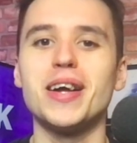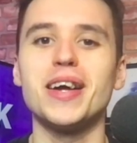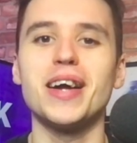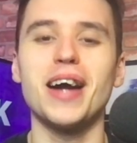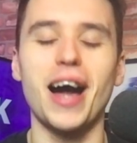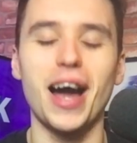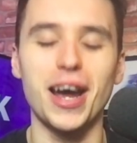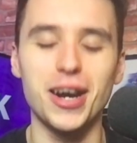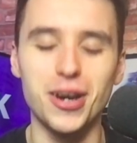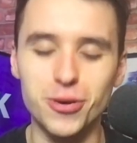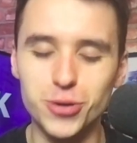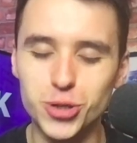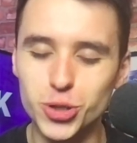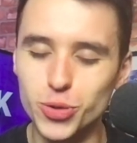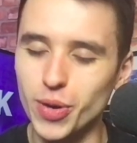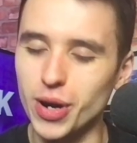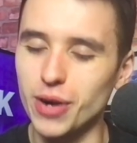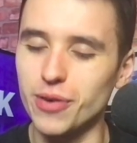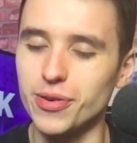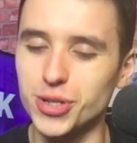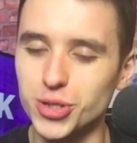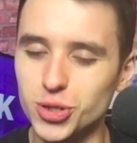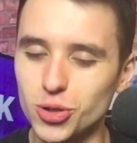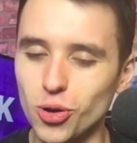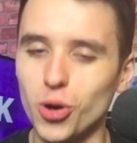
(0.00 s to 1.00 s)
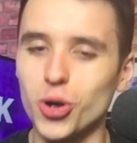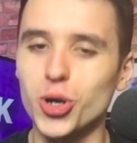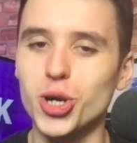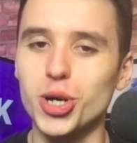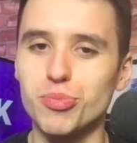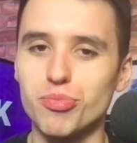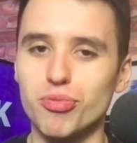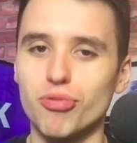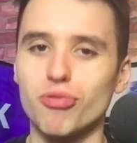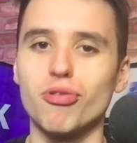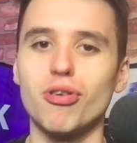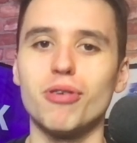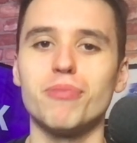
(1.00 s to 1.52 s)
I know Twitter is not a good
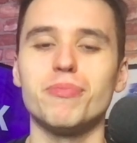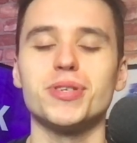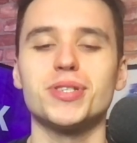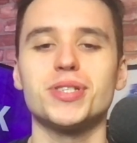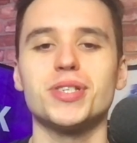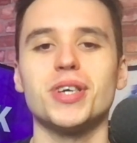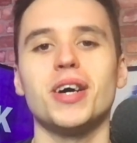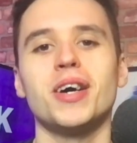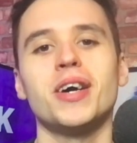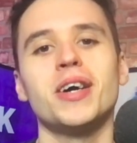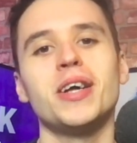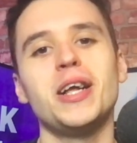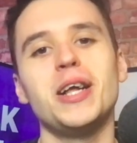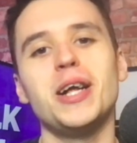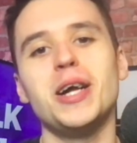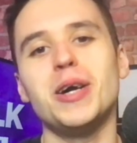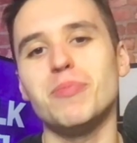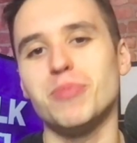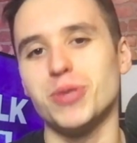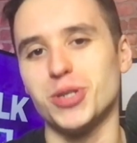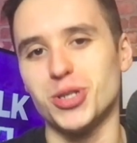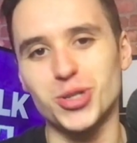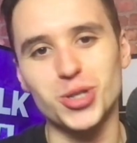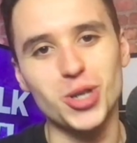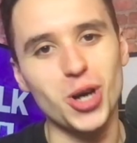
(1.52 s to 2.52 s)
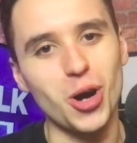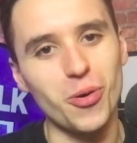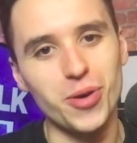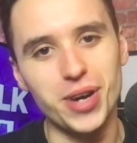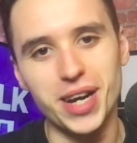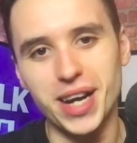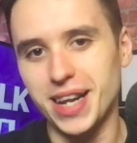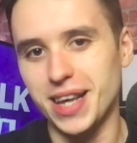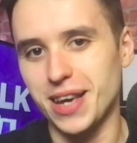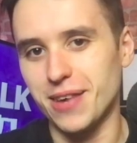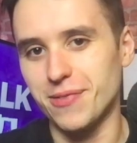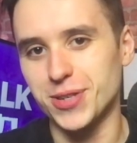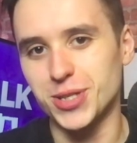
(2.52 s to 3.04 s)
barometer, but just go on
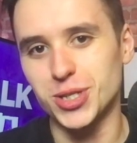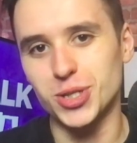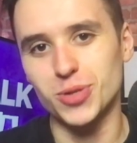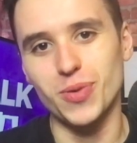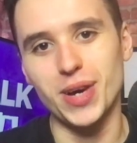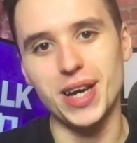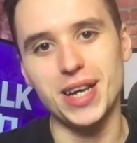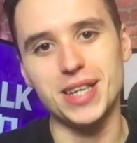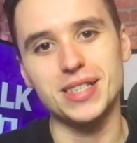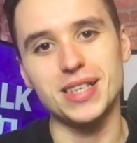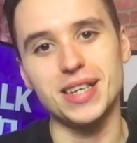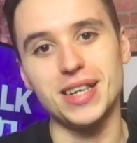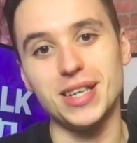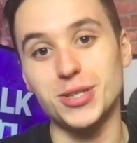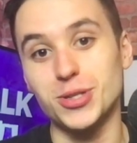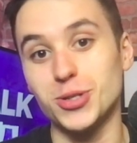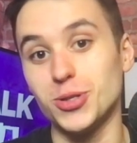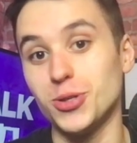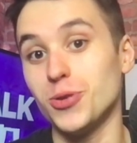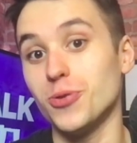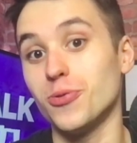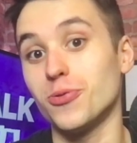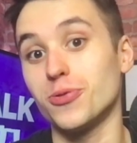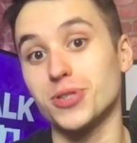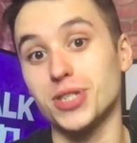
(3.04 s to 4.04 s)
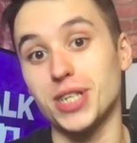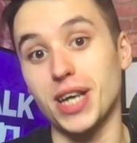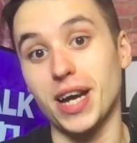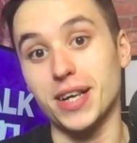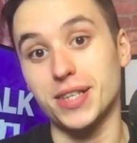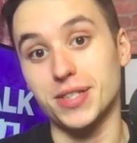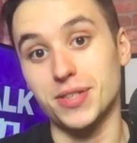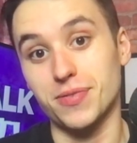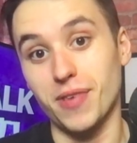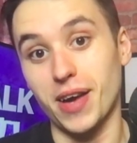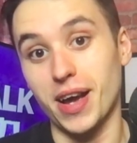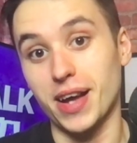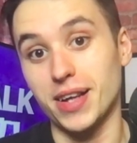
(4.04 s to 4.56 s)
any of his tweets and it's New York
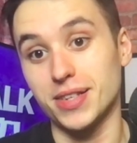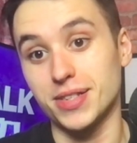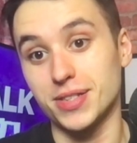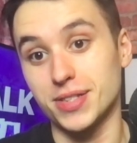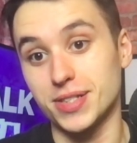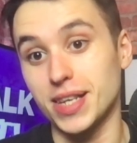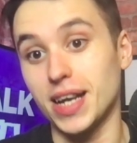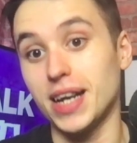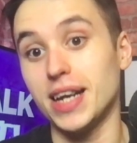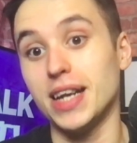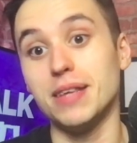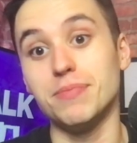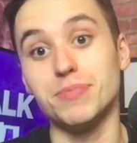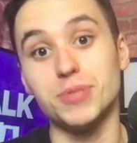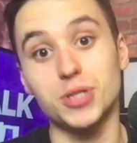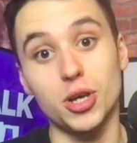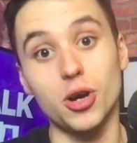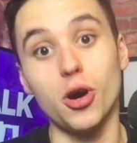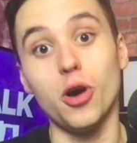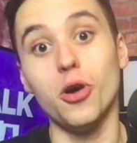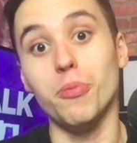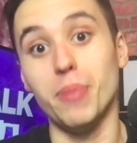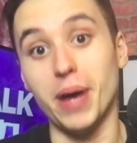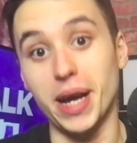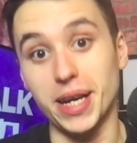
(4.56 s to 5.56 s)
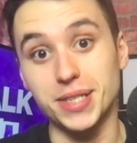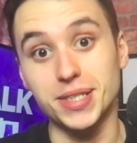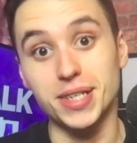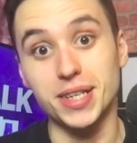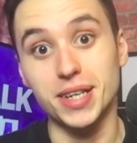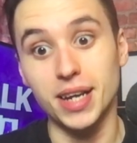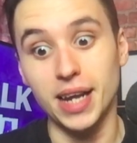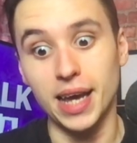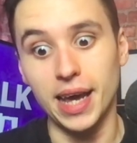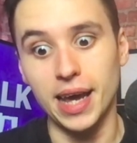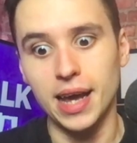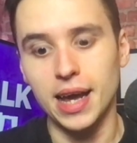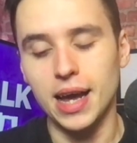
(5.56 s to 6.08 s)
Jets fans telling him to go,
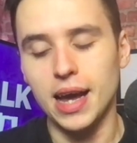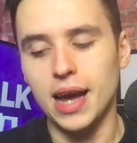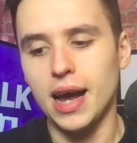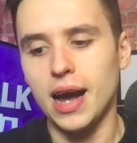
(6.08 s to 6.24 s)
basically.